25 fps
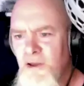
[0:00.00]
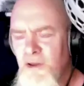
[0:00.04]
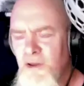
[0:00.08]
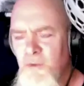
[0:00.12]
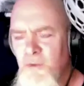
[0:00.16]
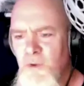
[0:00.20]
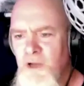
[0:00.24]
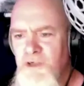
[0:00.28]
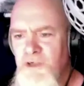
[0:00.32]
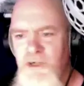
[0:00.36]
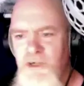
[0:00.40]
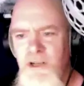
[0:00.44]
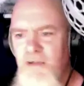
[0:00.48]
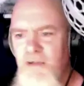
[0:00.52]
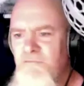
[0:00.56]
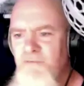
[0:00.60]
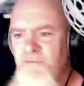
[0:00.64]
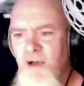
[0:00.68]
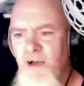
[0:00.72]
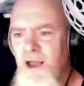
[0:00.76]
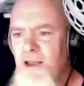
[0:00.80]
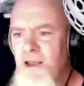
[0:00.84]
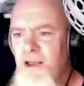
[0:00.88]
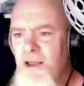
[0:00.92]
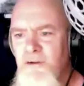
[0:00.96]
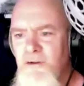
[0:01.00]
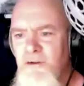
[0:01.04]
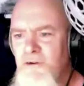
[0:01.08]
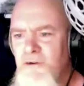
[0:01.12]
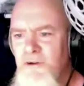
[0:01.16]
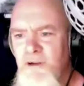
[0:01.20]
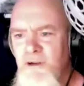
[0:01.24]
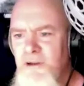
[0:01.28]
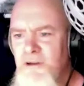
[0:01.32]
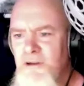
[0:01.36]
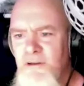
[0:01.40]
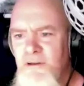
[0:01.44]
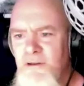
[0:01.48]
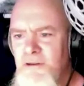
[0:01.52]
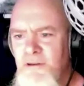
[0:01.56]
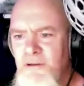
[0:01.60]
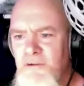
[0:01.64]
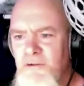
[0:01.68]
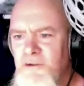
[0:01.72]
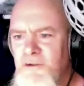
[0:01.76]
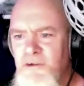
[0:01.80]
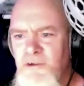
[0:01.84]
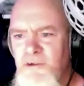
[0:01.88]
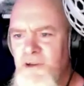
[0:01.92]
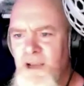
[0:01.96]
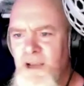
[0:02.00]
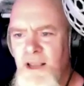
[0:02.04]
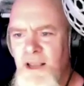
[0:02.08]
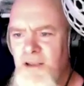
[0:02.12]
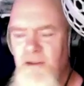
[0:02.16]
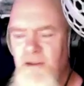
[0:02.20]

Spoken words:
Otherwise you get fired, don't you? You can't.